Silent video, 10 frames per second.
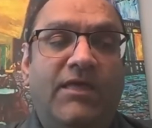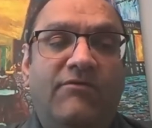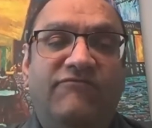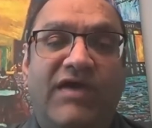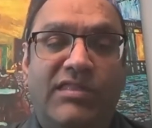
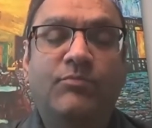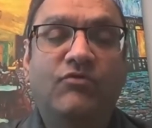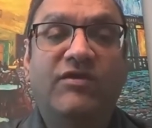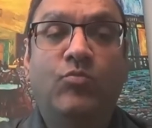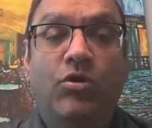
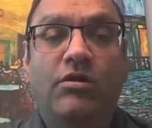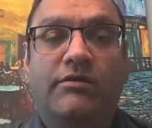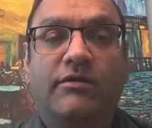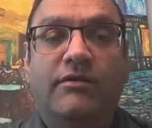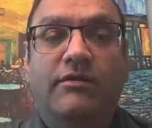fast-moving world.
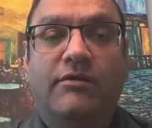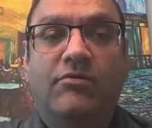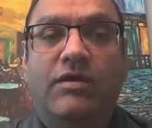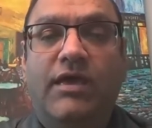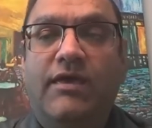
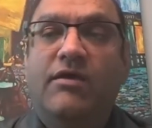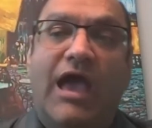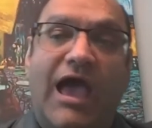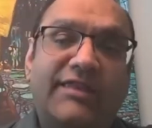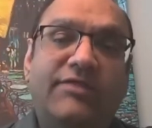Okay,
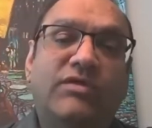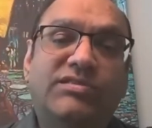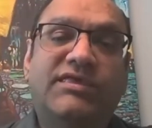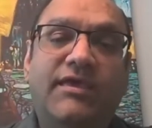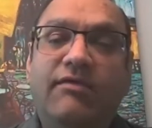highly
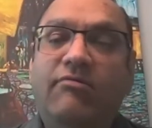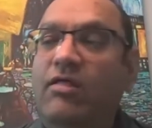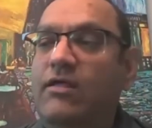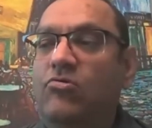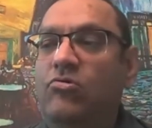risky.
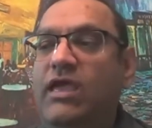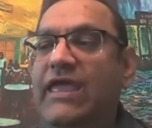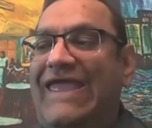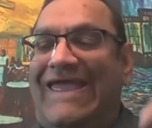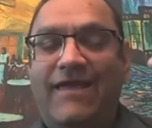
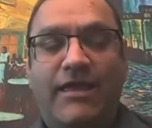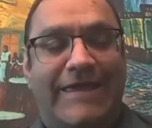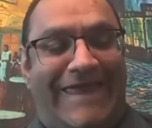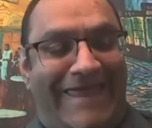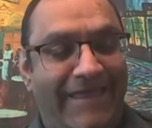Okay,
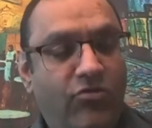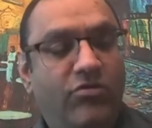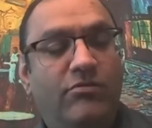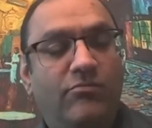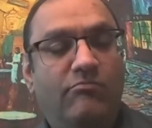you
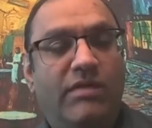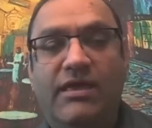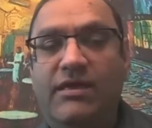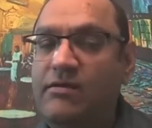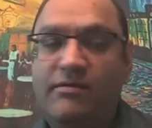could
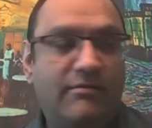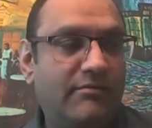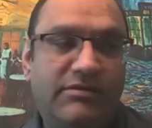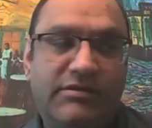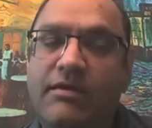make
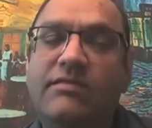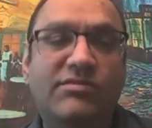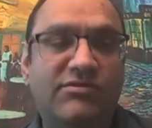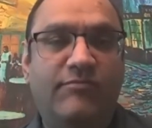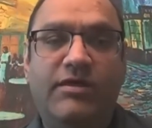tons
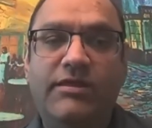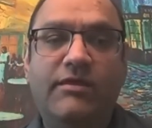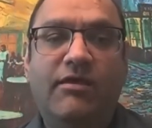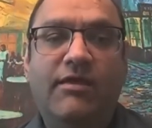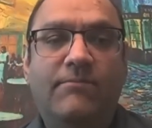of money
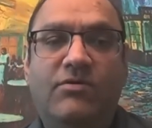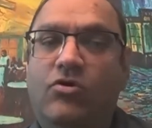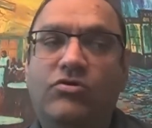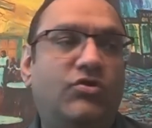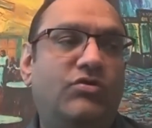or
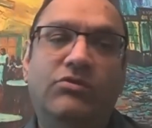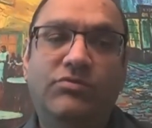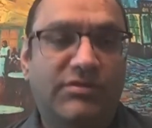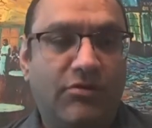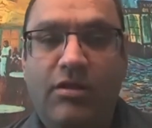you could lose
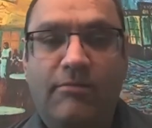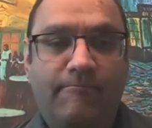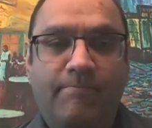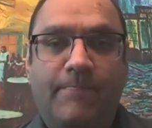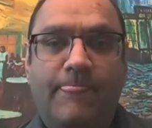it all.
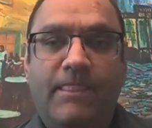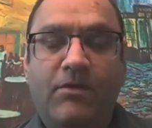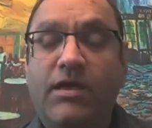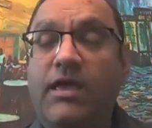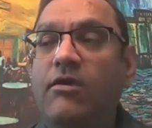
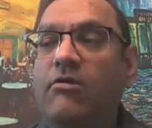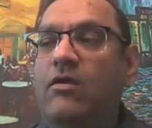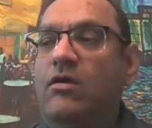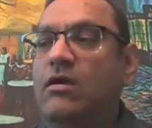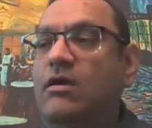Okay,
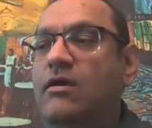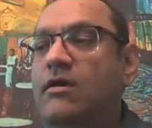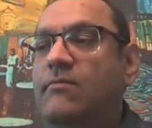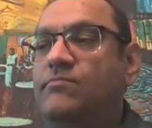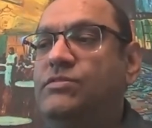
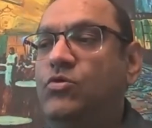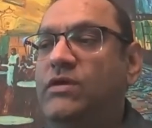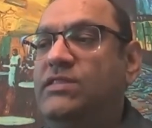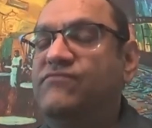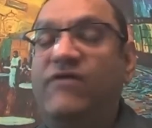so
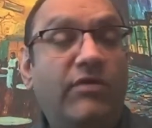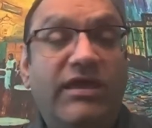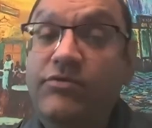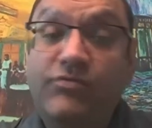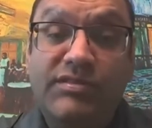it's very
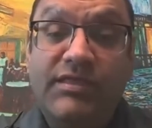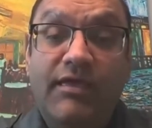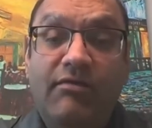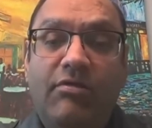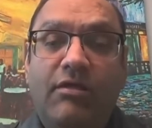
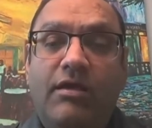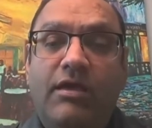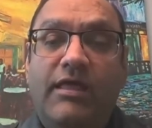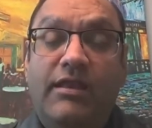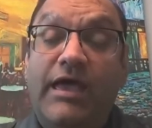interesting,
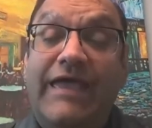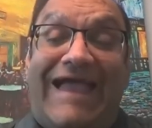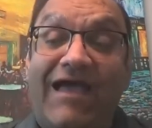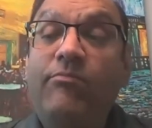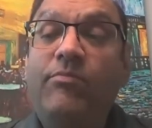and
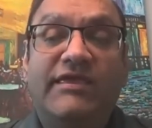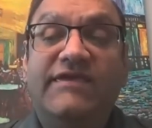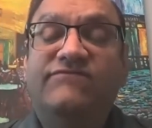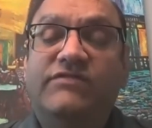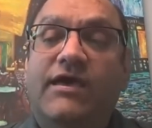I
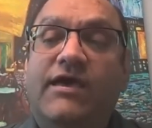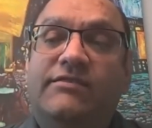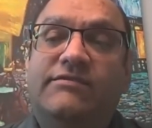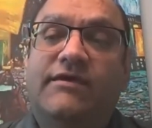believe that